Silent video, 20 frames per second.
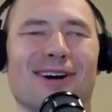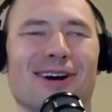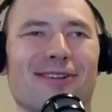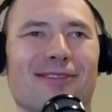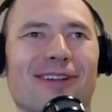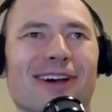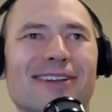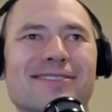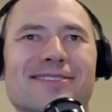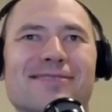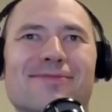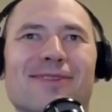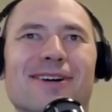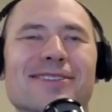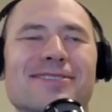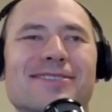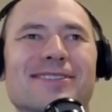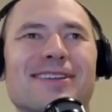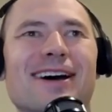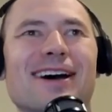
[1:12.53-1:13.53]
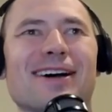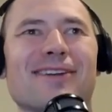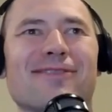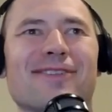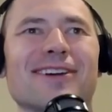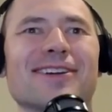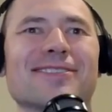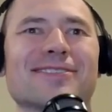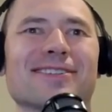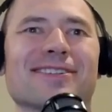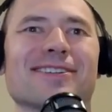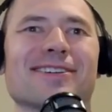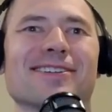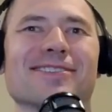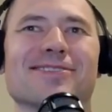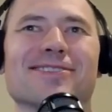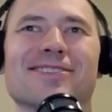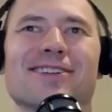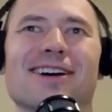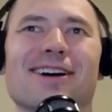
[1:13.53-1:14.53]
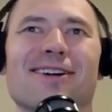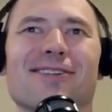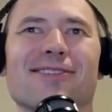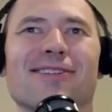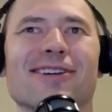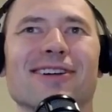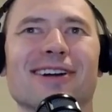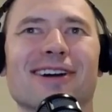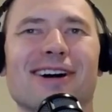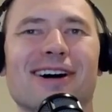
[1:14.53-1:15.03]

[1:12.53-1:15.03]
let's dive into this, shall we?